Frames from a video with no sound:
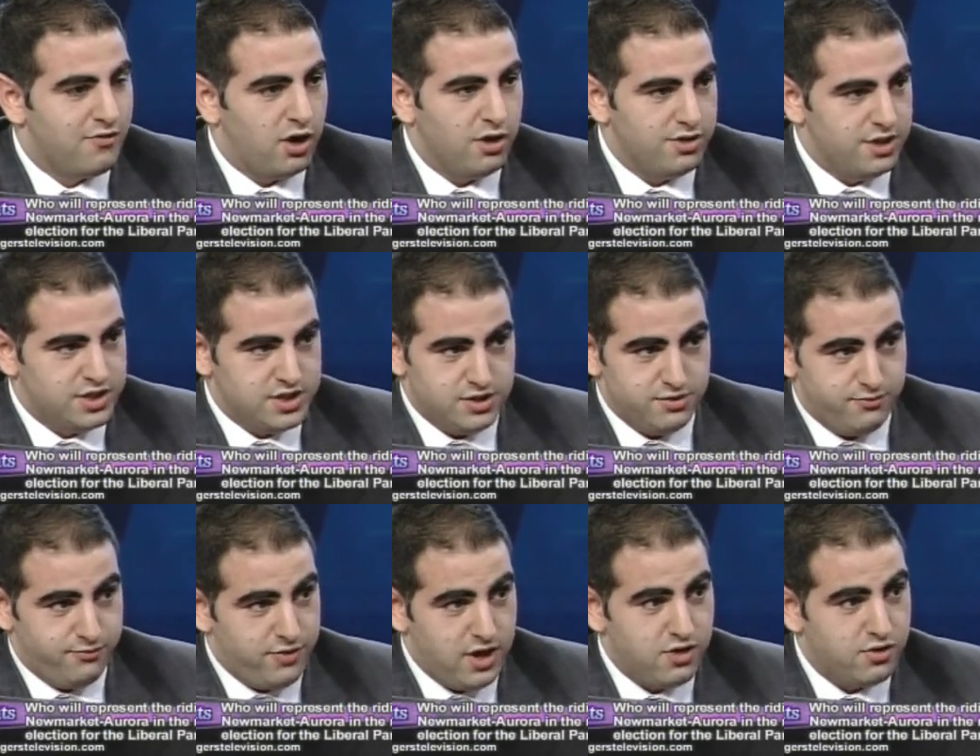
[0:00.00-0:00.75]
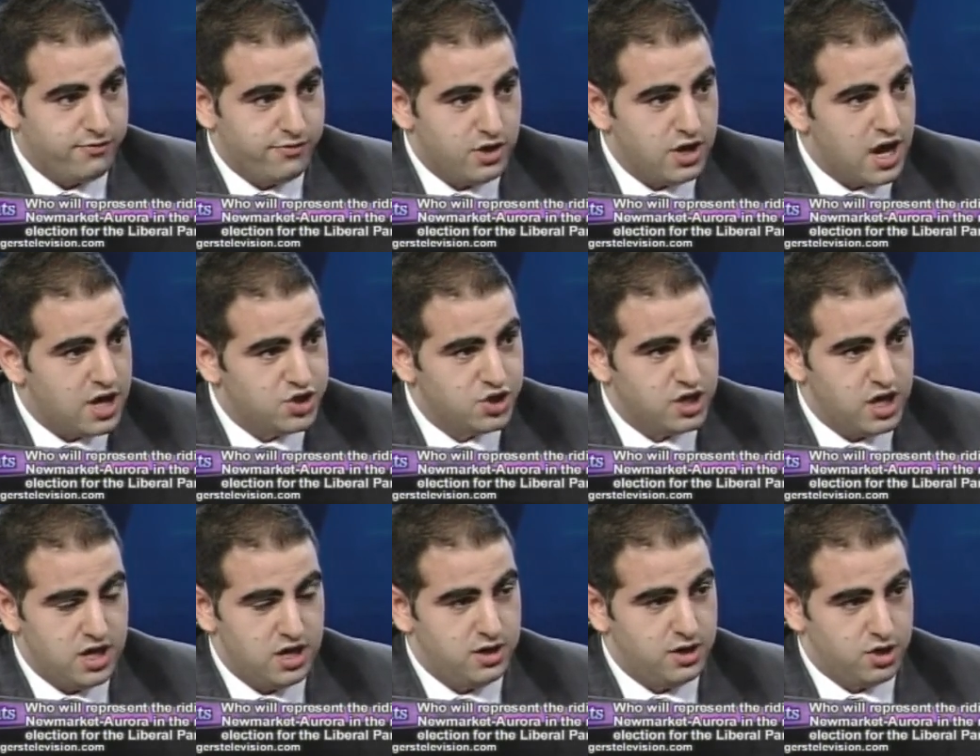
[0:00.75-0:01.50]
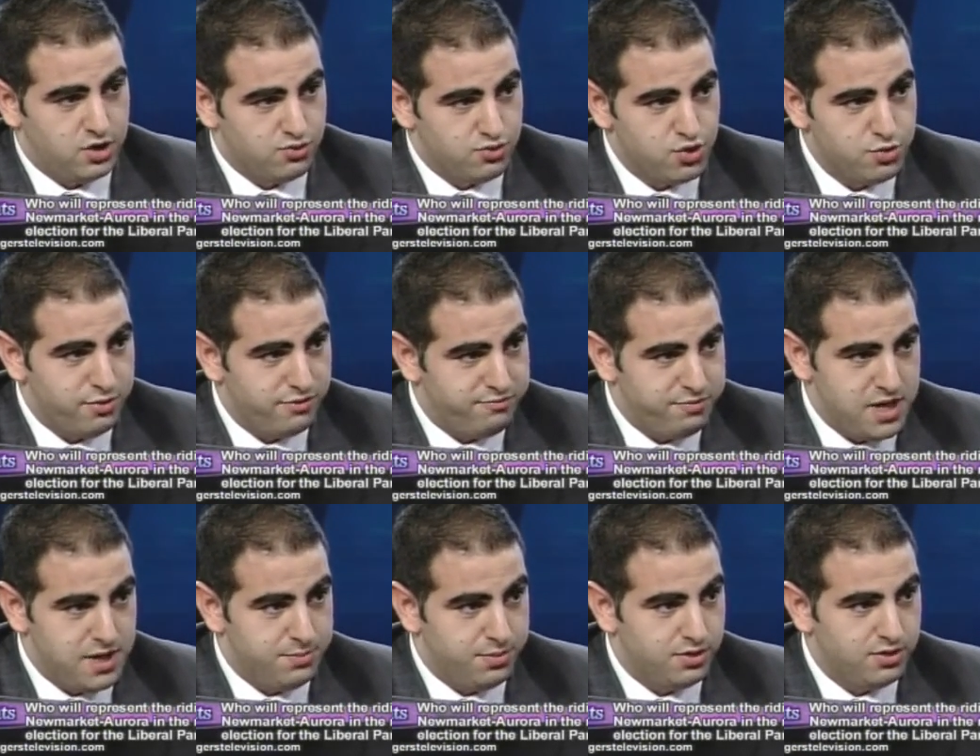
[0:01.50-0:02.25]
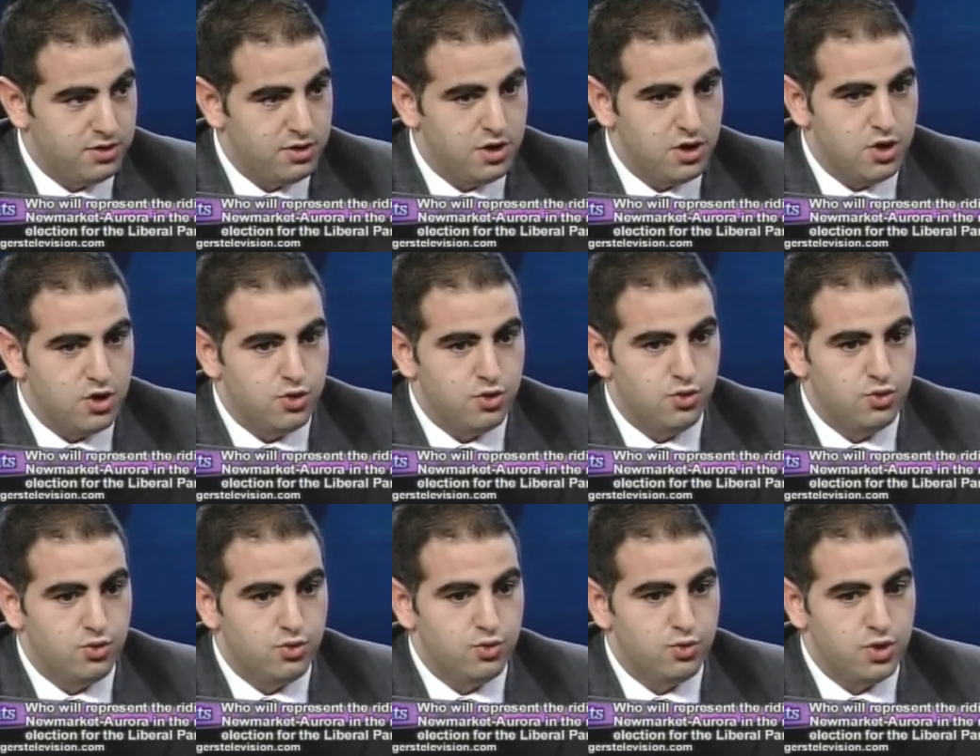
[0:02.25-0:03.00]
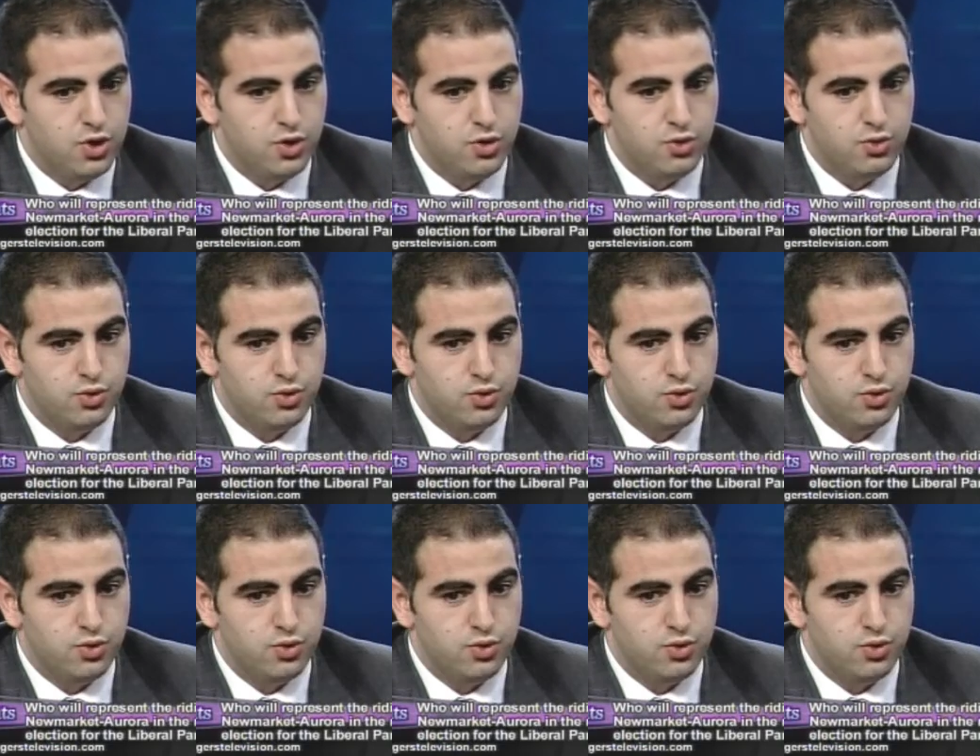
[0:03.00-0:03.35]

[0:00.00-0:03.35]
all this very educated group of people who